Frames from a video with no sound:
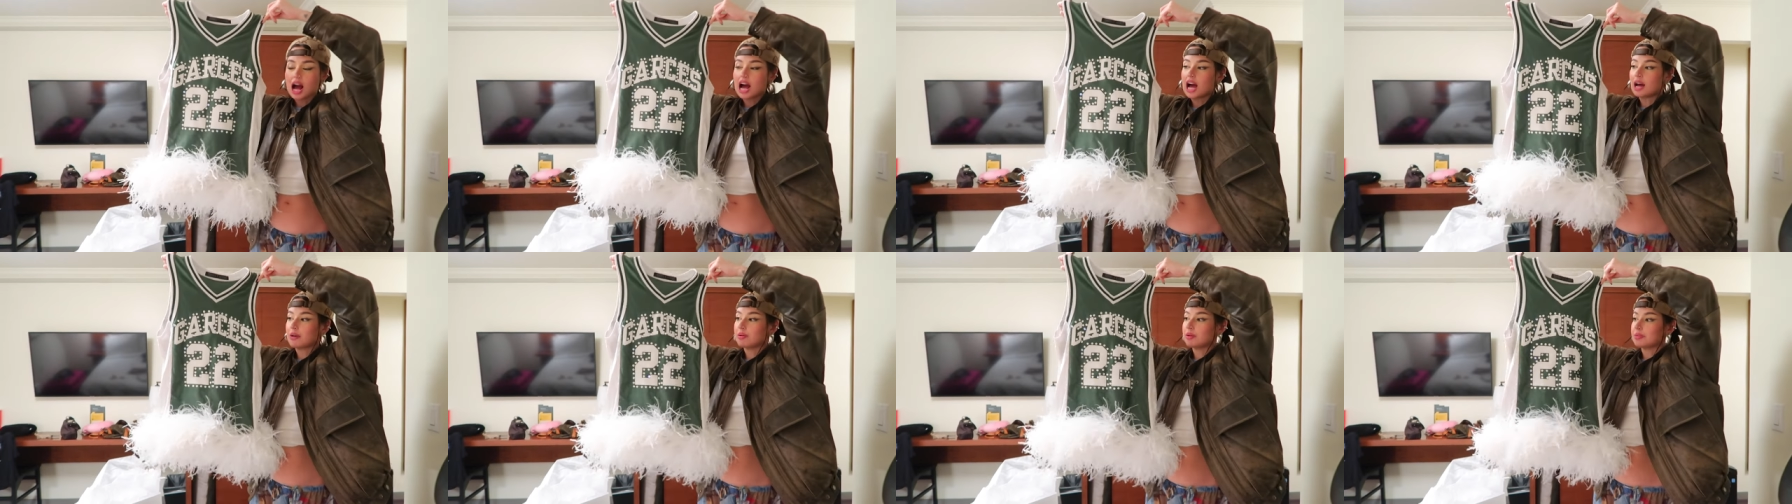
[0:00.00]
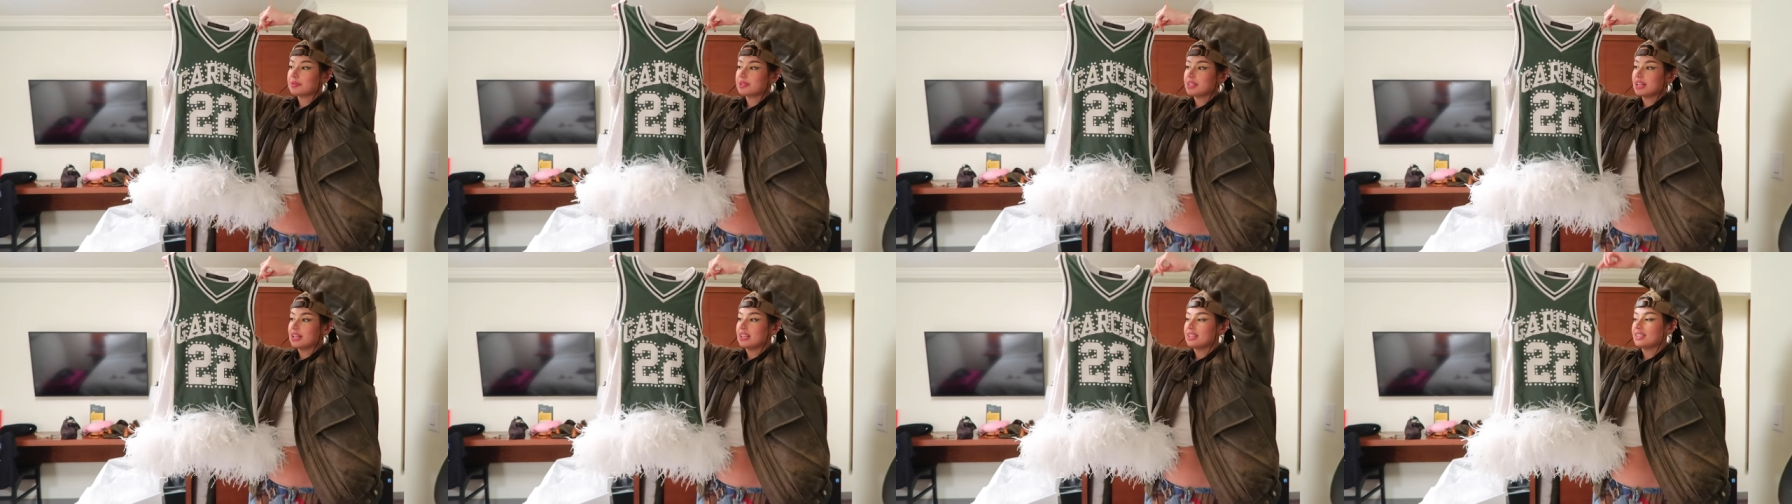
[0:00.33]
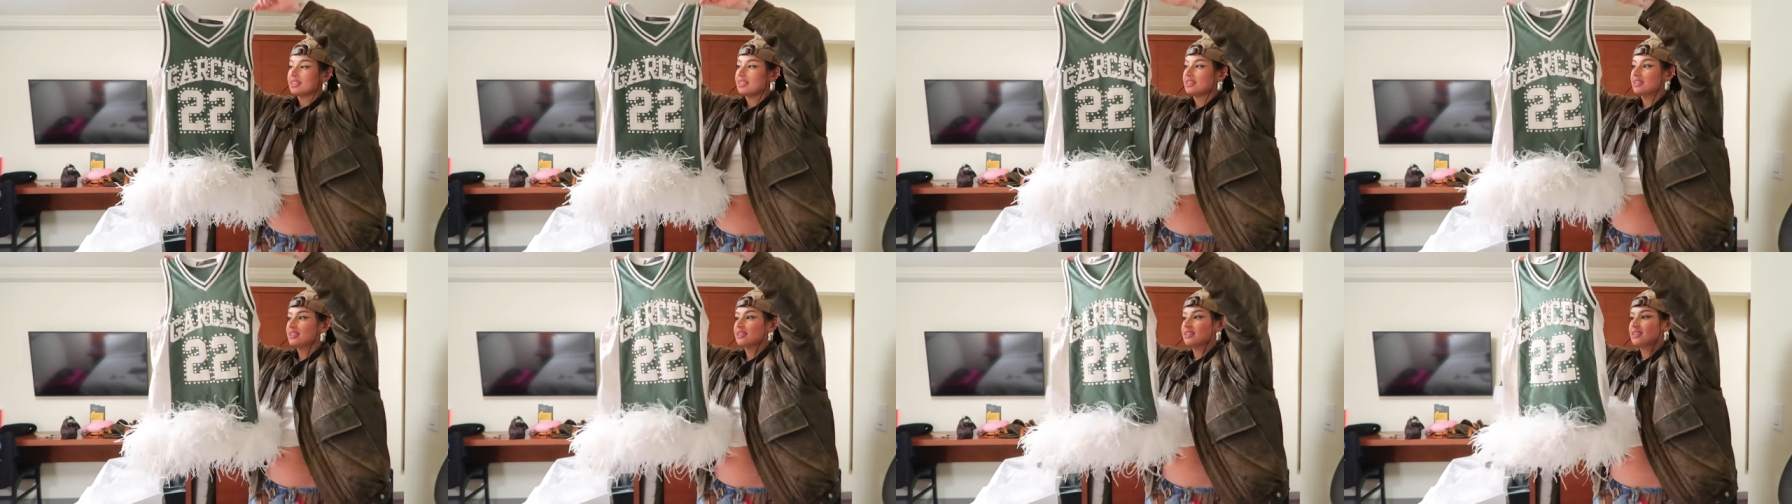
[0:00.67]
I'm
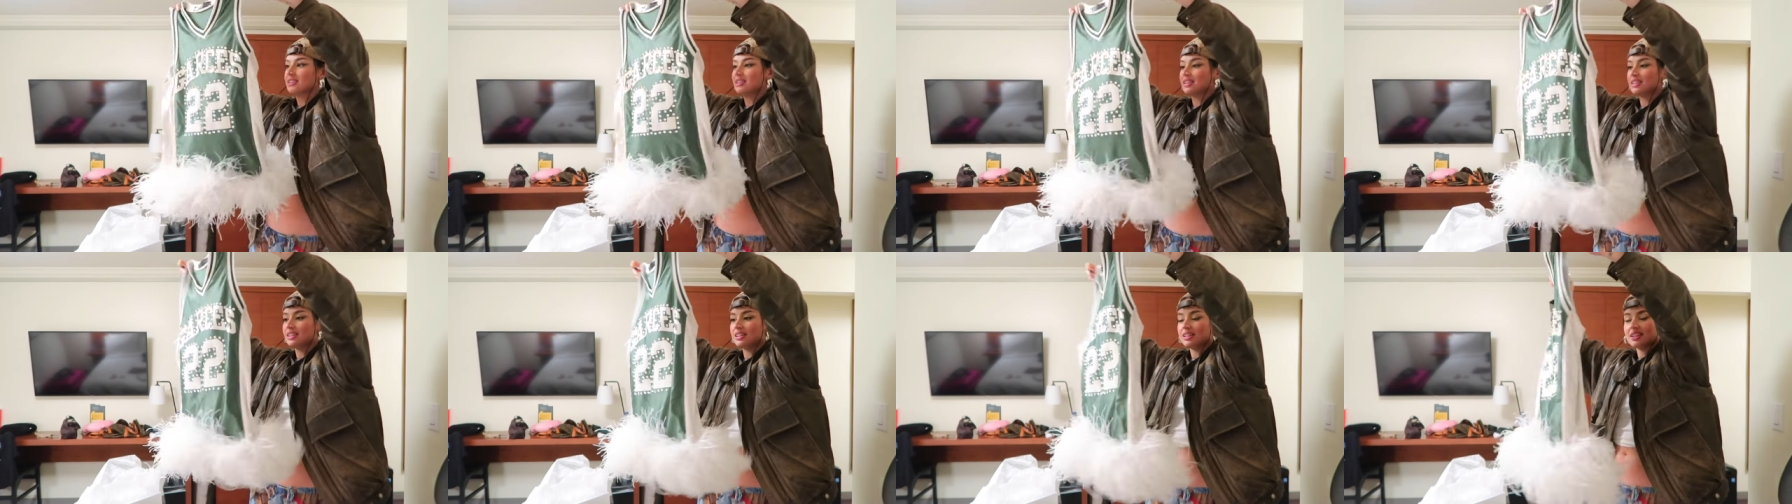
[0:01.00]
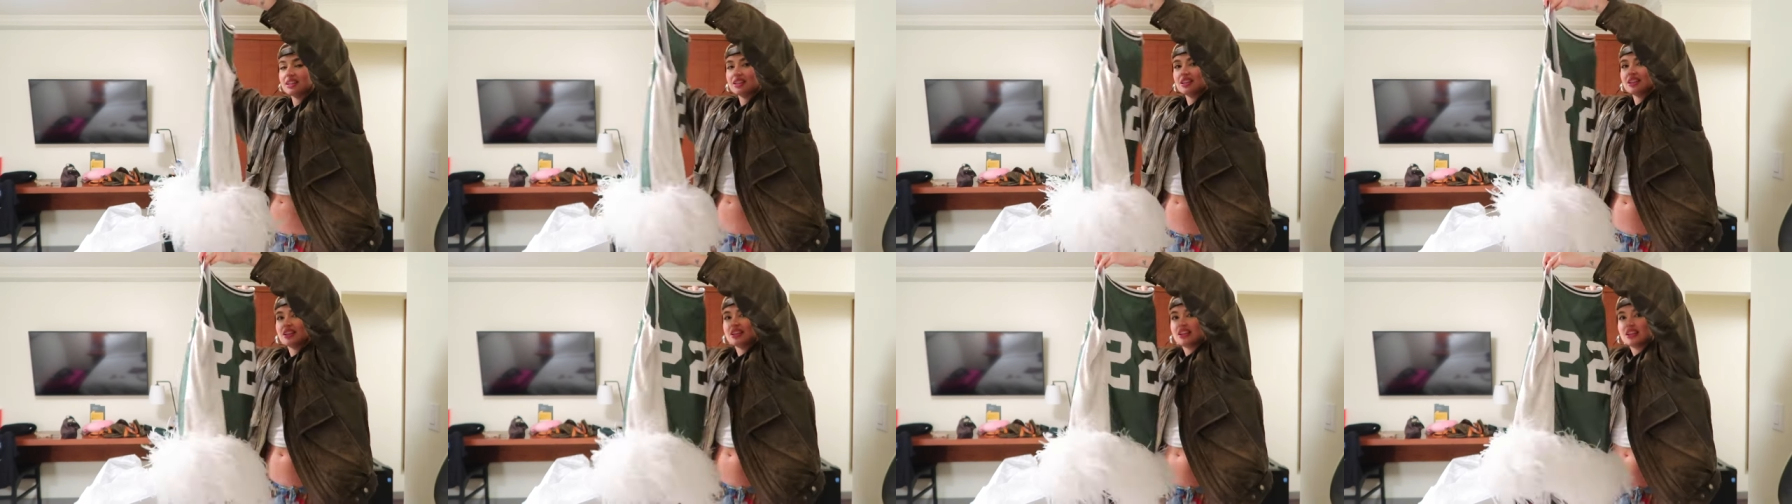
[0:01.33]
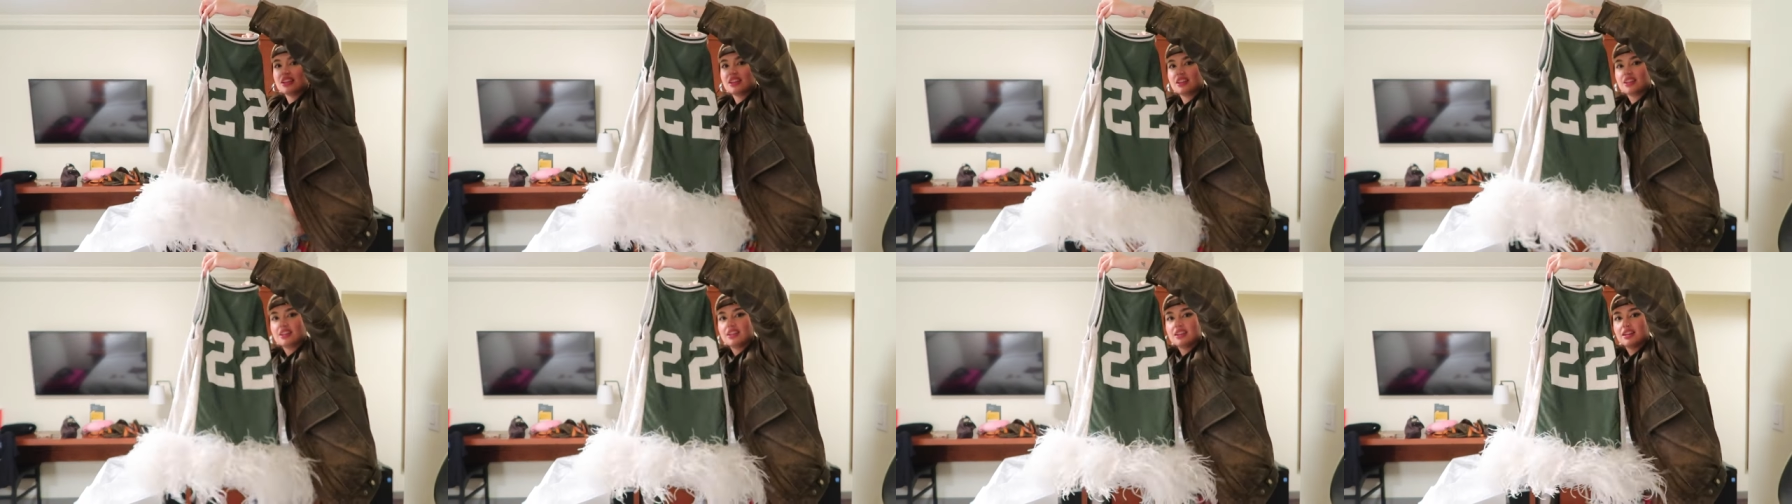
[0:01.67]
obsessed.
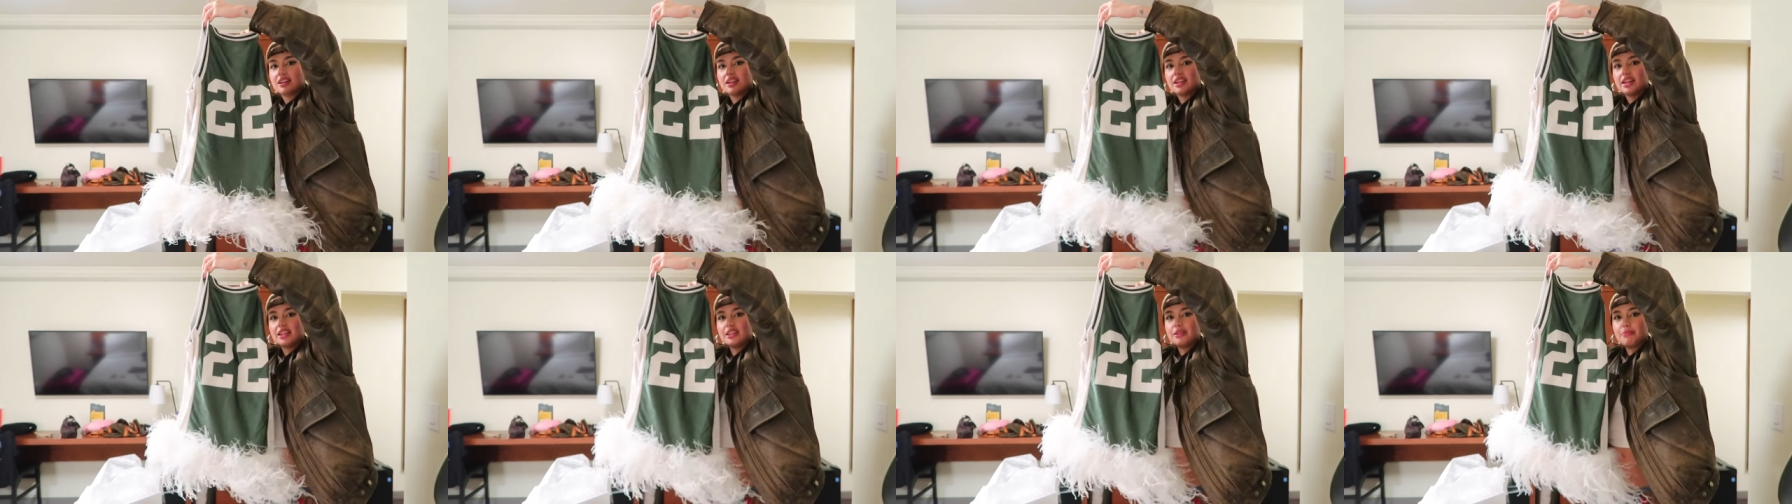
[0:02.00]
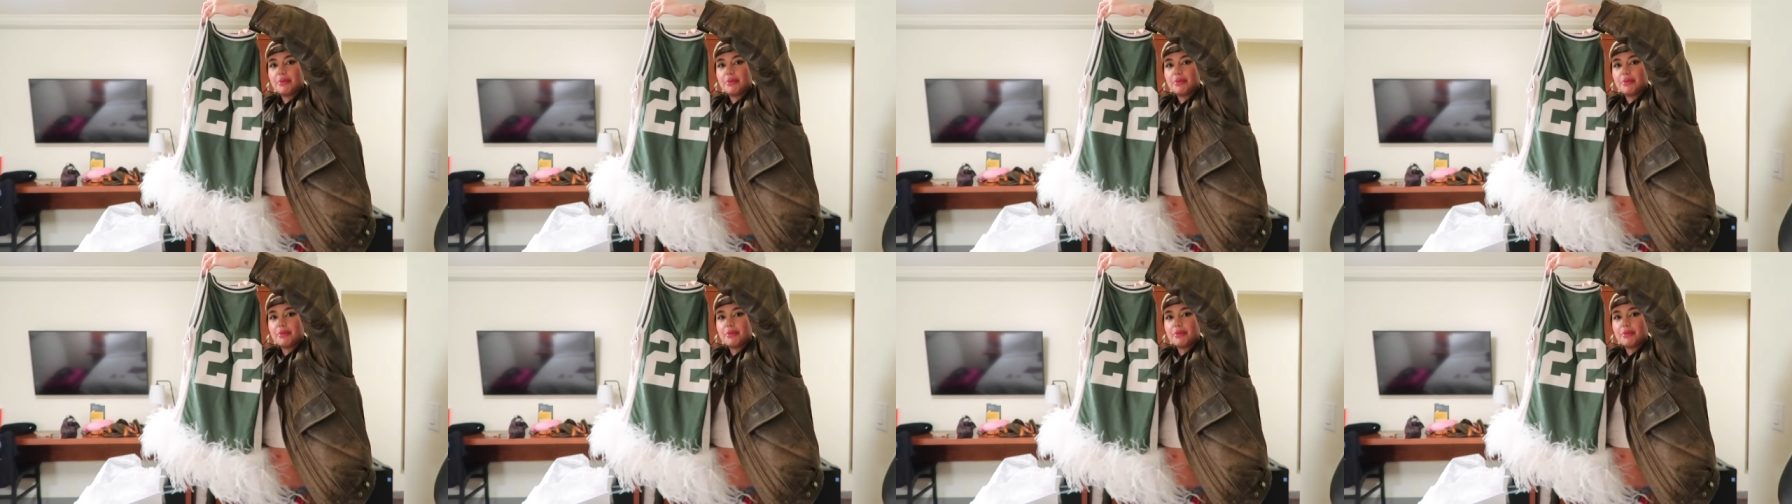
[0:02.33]
And